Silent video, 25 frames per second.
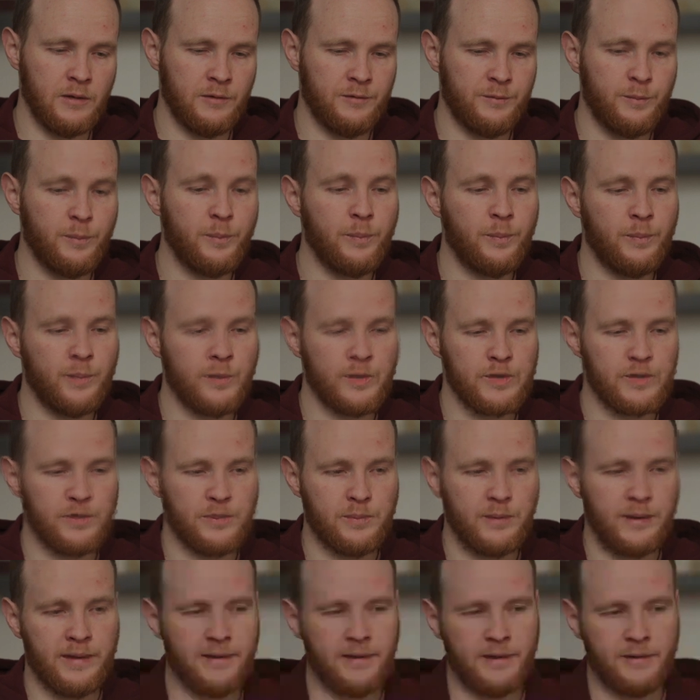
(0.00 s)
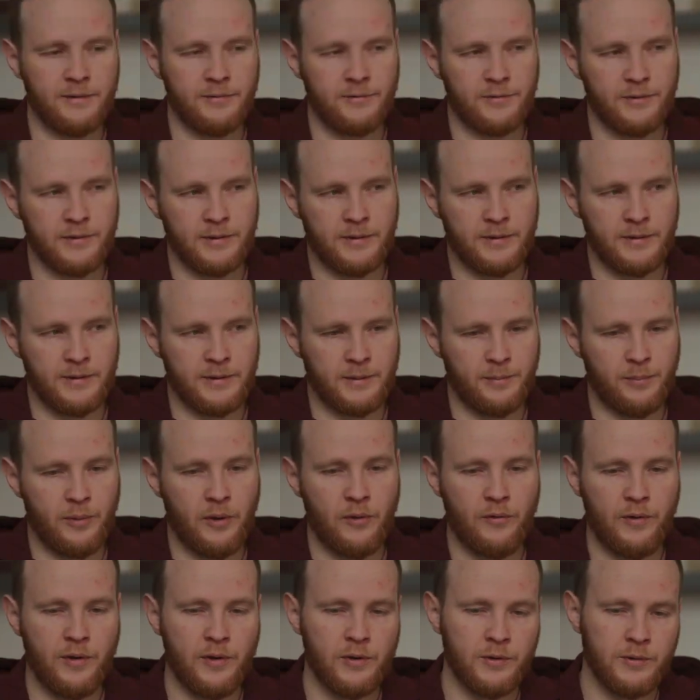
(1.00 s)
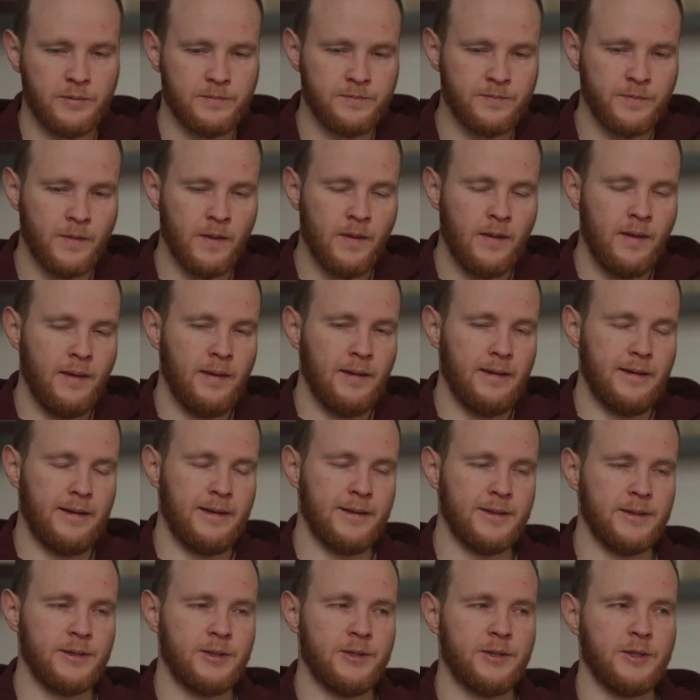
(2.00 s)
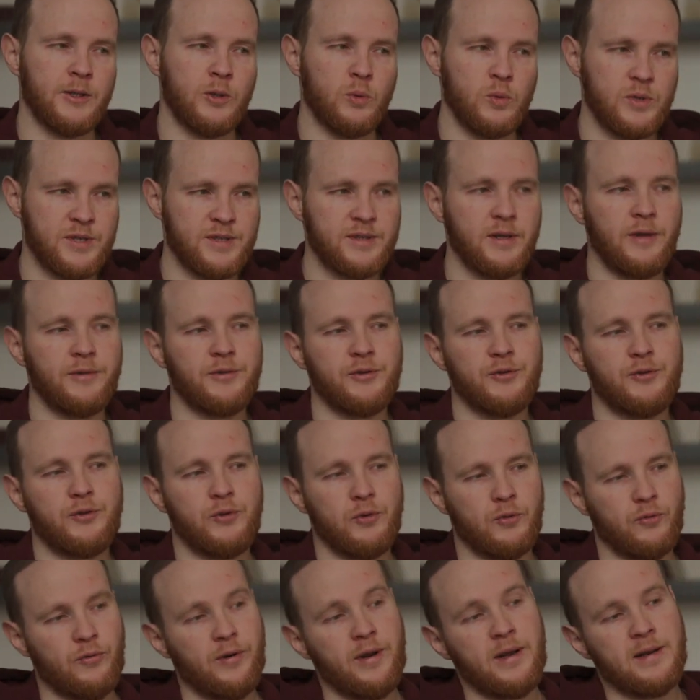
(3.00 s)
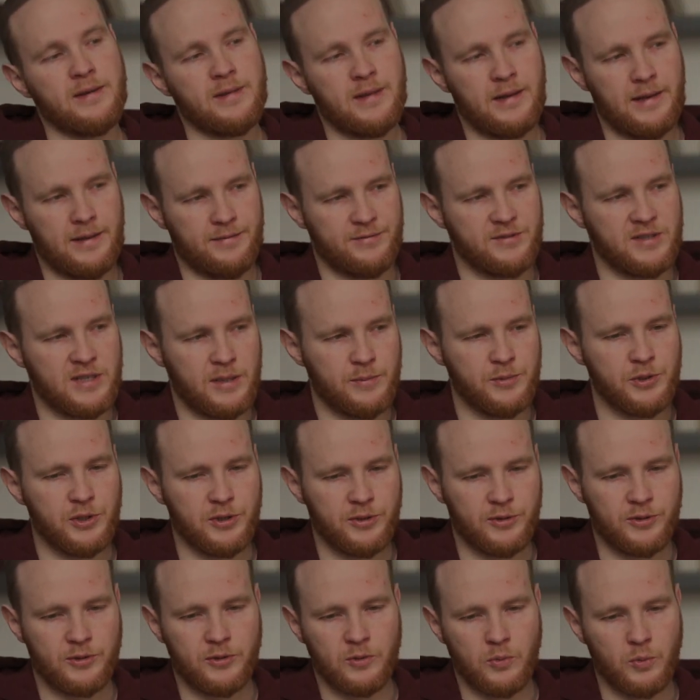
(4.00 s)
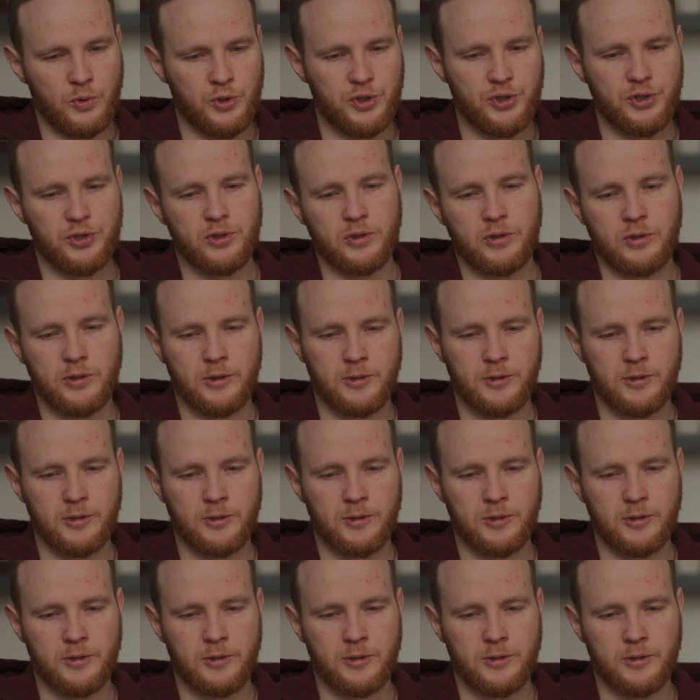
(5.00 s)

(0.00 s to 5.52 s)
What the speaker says: of post-Maidan period. And we started to create the left subject, which